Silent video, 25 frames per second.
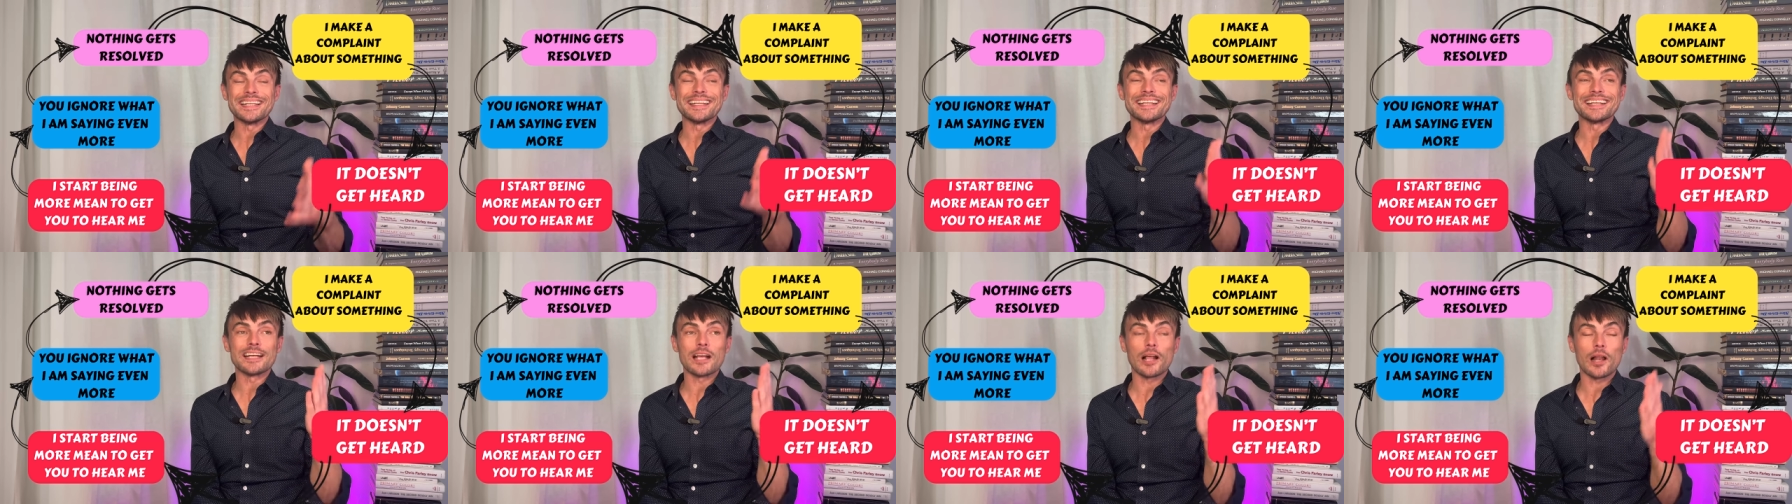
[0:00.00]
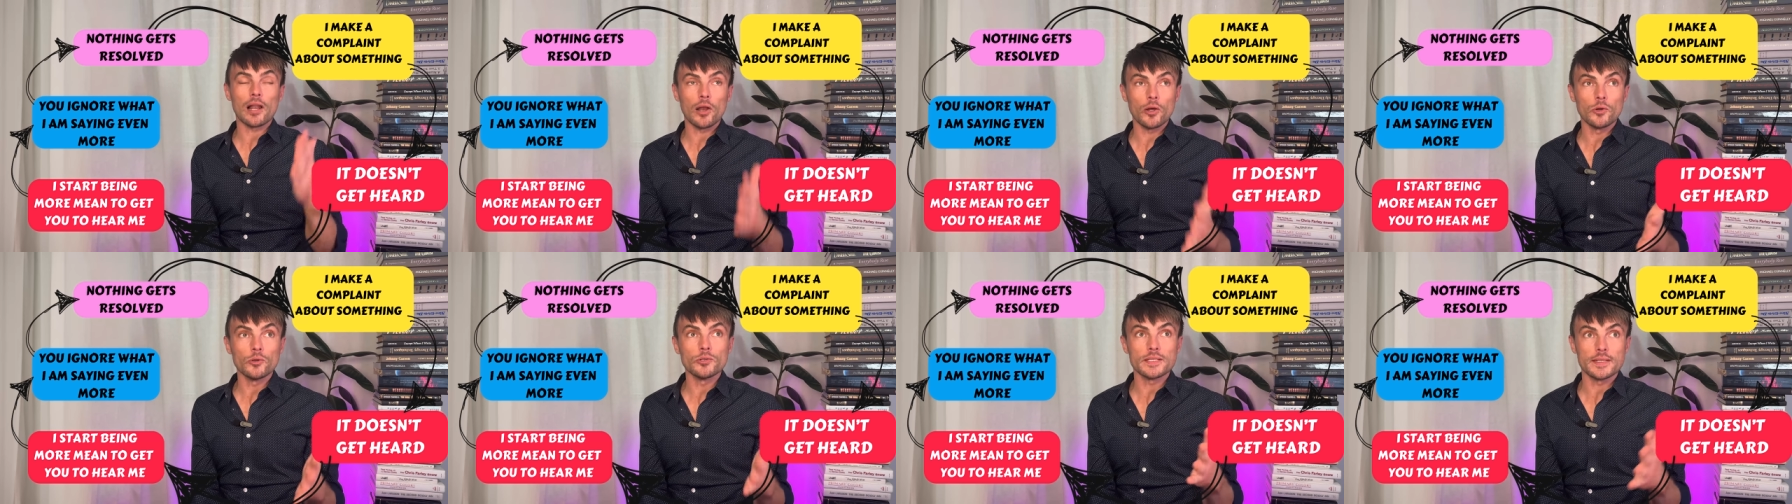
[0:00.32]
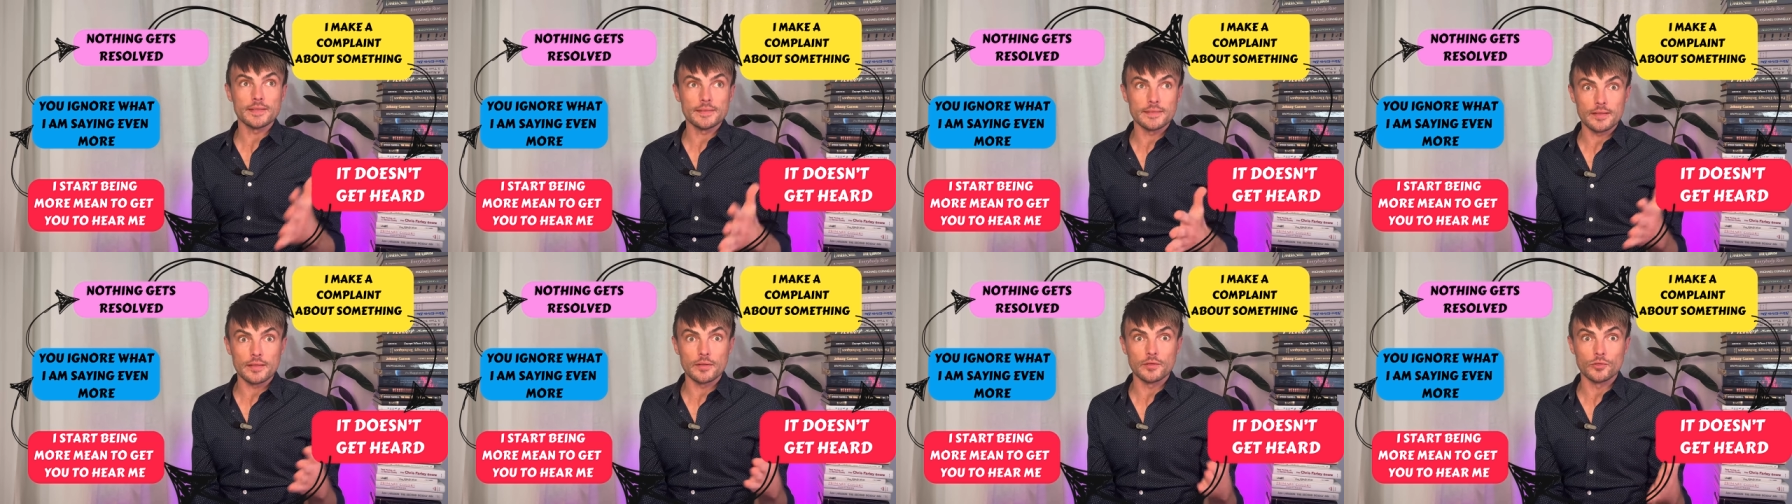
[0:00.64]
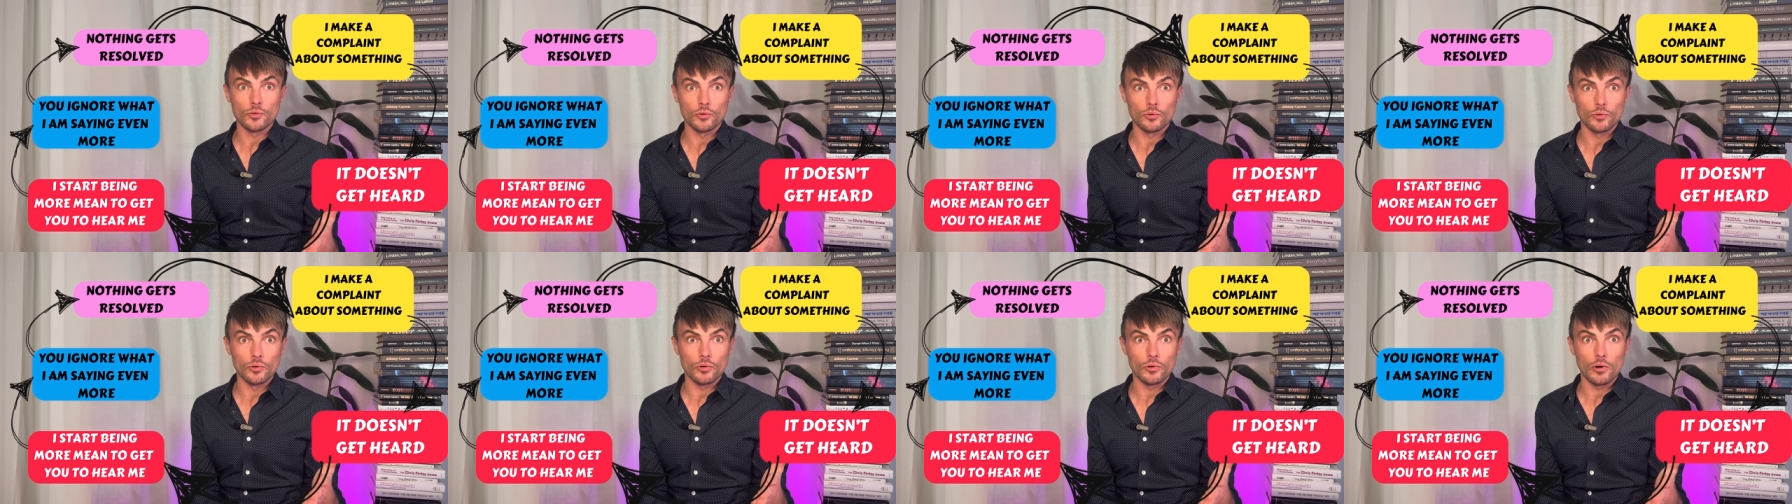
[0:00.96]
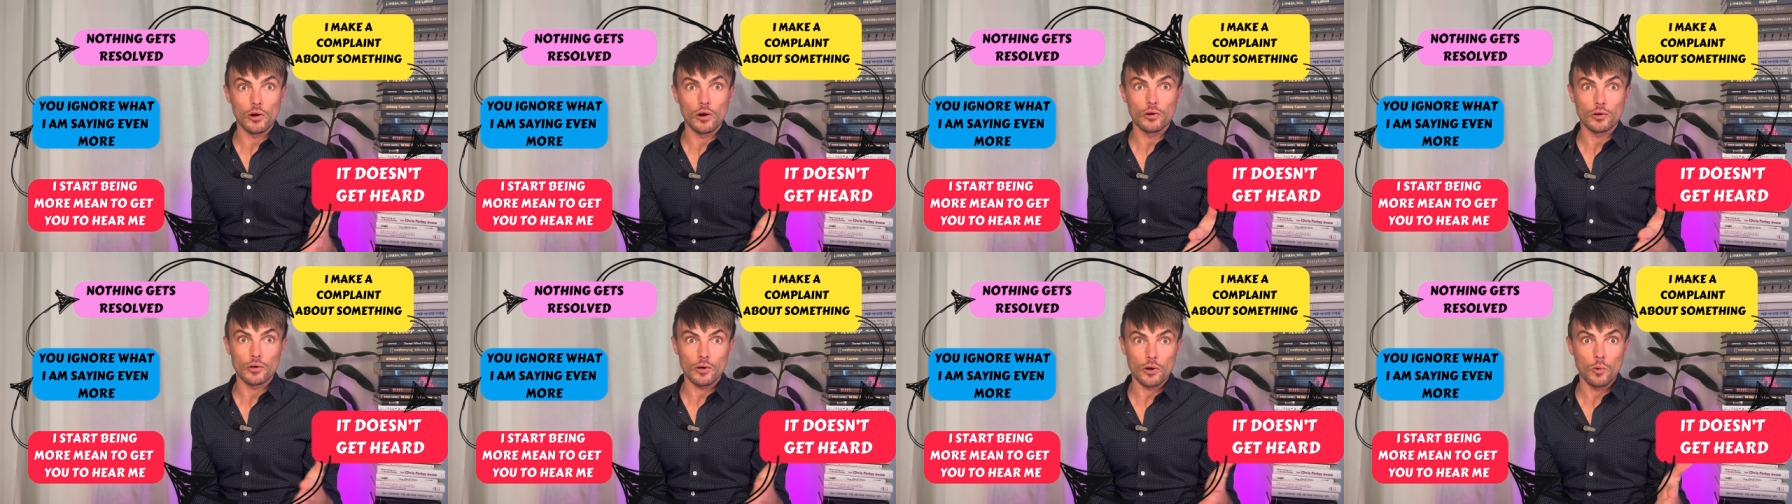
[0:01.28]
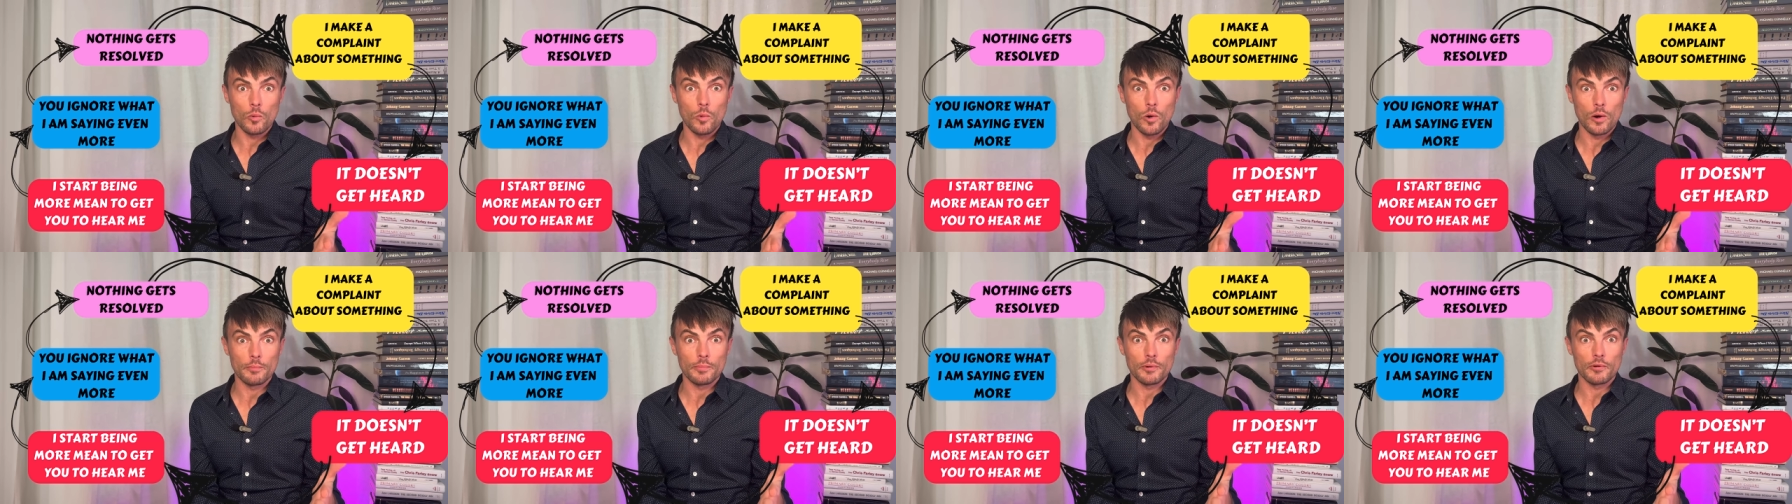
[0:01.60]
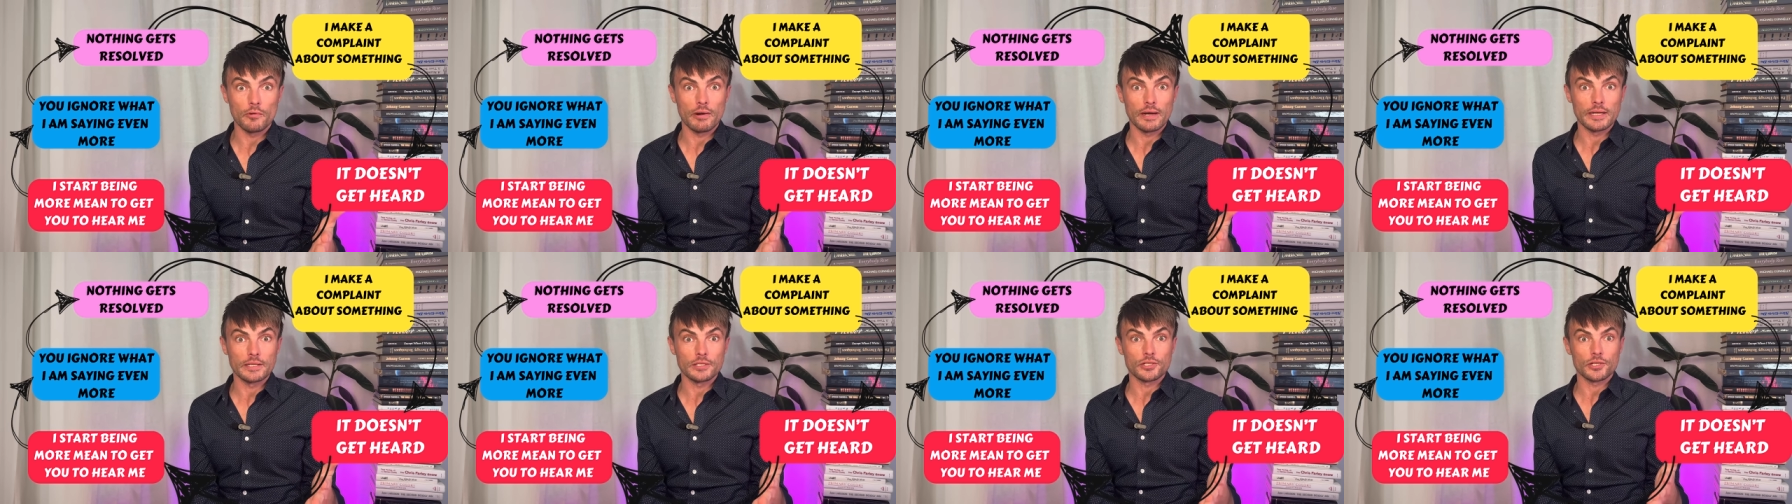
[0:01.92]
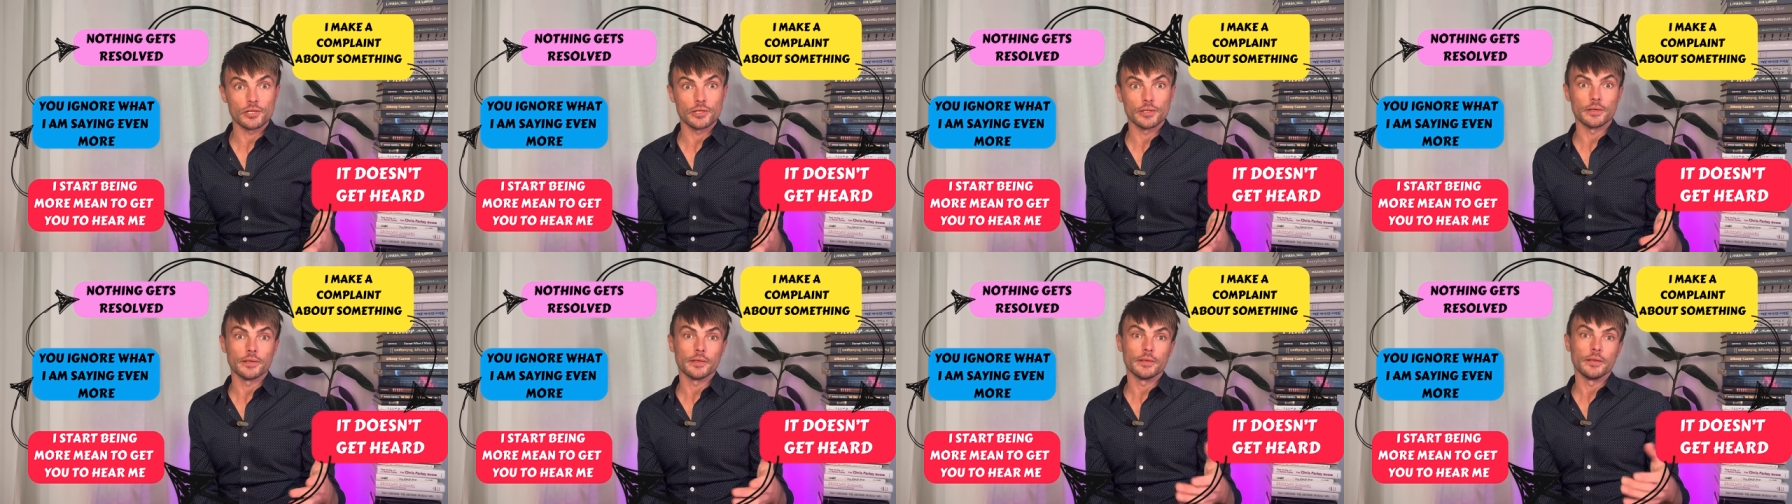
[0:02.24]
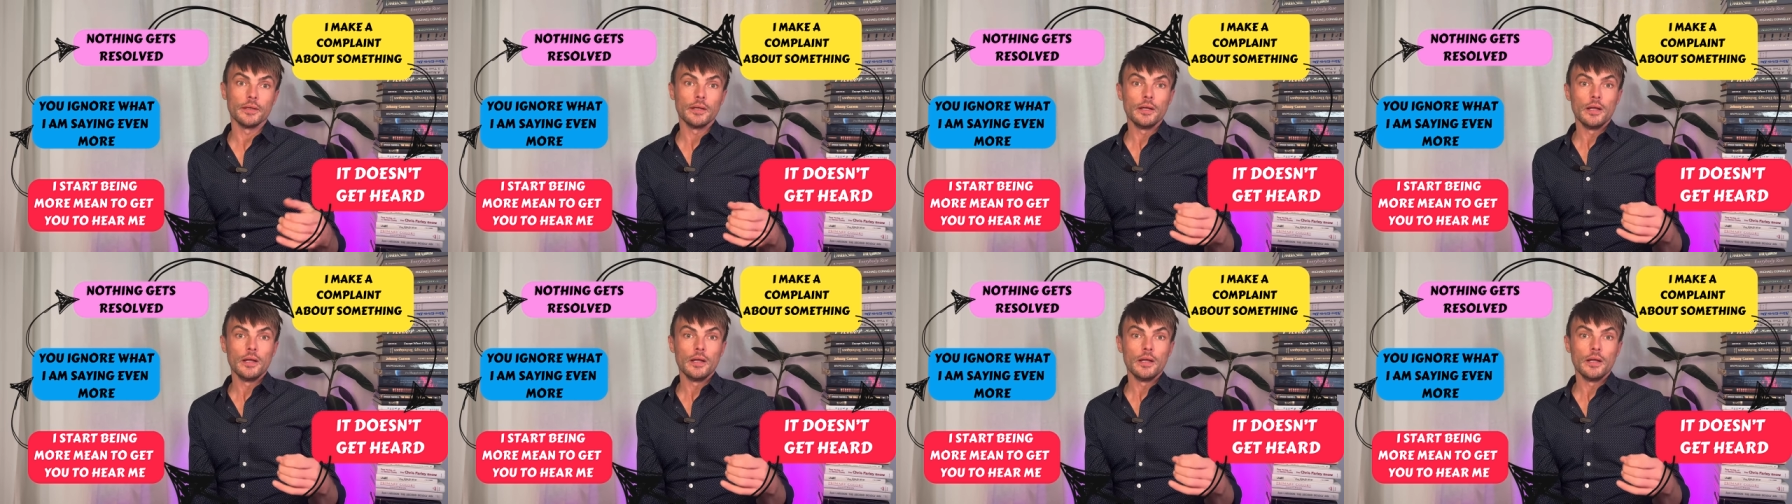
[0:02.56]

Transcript: it closes the door on cooperation,